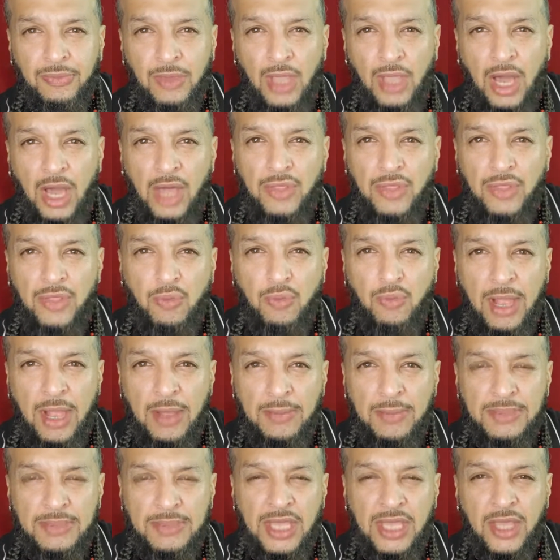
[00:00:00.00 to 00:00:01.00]
Other
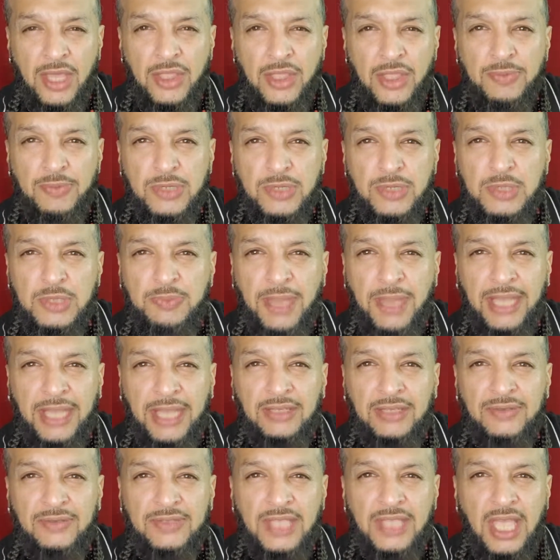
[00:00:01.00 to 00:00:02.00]
realms, other
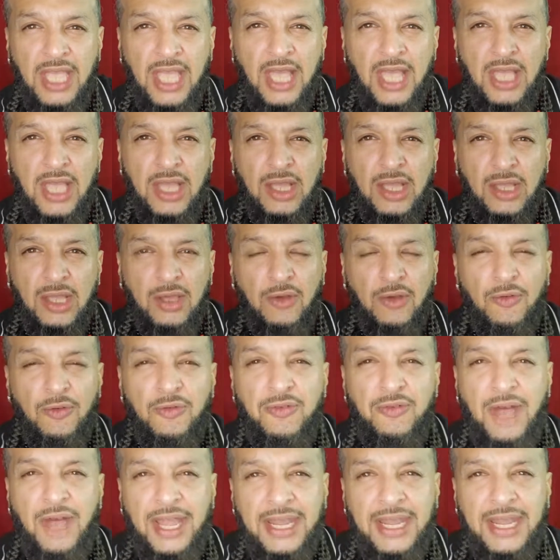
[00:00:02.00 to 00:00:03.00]
perspectives.
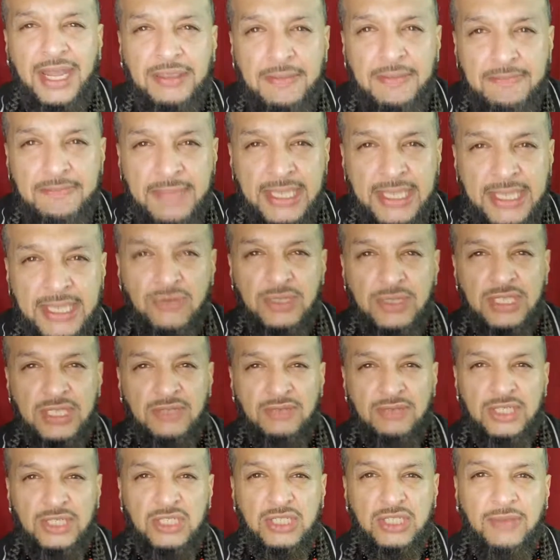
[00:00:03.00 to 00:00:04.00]
Find out the mysteries of
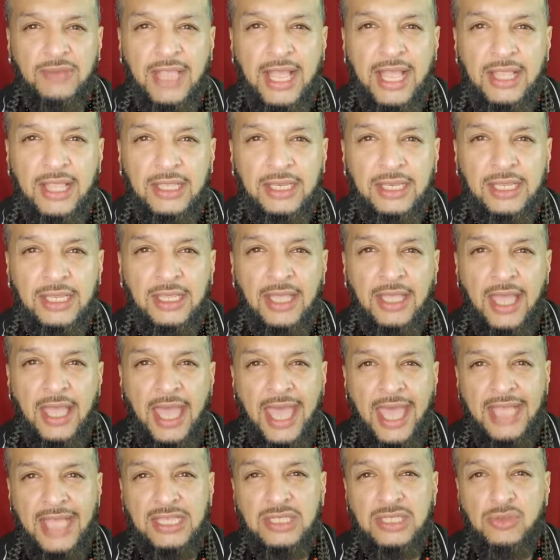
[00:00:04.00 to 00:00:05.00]
this reality
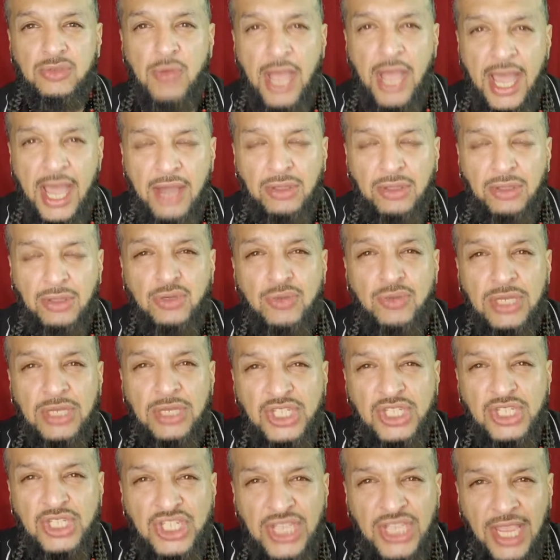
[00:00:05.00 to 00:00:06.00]
as to how you can
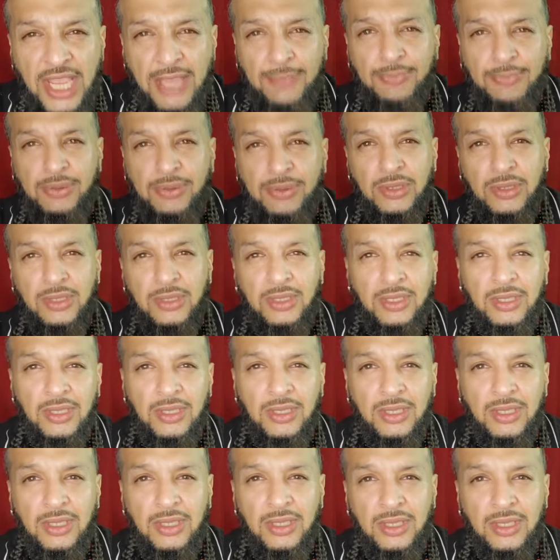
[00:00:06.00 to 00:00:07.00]
shape
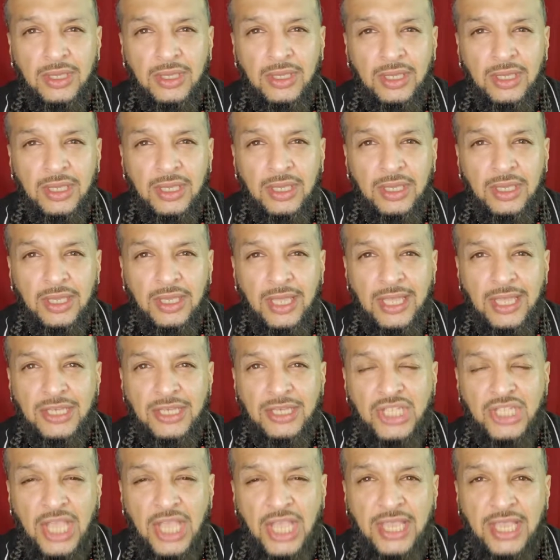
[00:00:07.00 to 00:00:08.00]
and
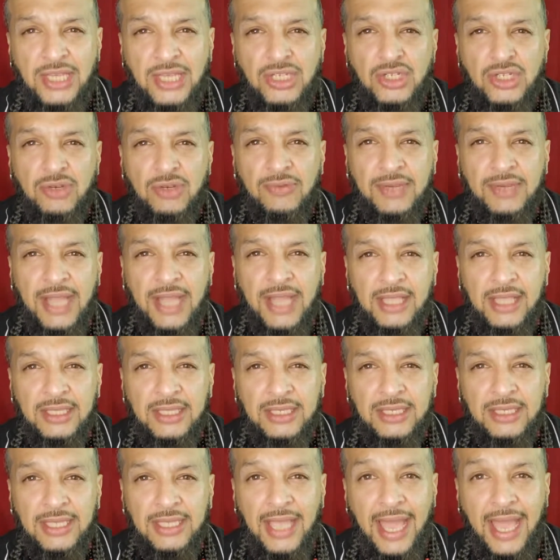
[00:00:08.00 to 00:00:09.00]
change your
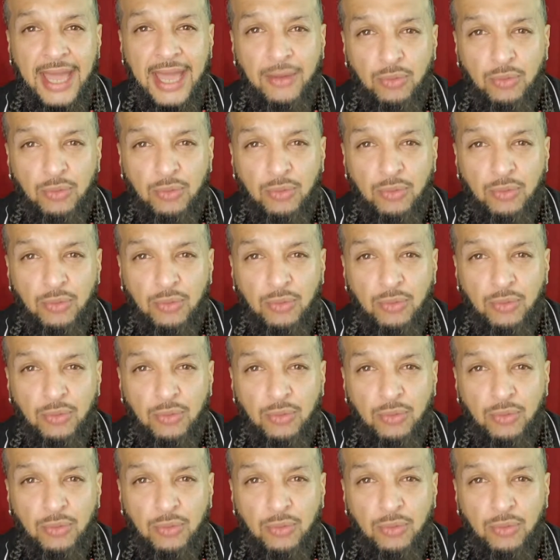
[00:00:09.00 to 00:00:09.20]
reality at